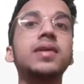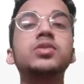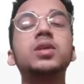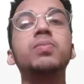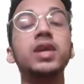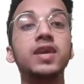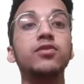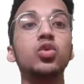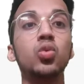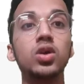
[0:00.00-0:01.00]
it may give
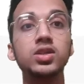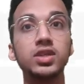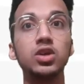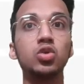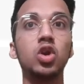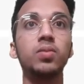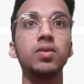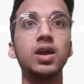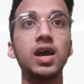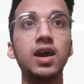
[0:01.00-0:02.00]
you words that do not
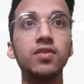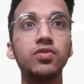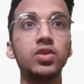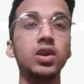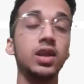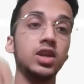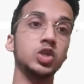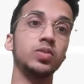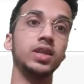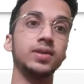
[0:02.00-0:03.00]
have real
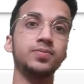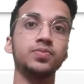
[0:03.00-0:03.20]
English meaning.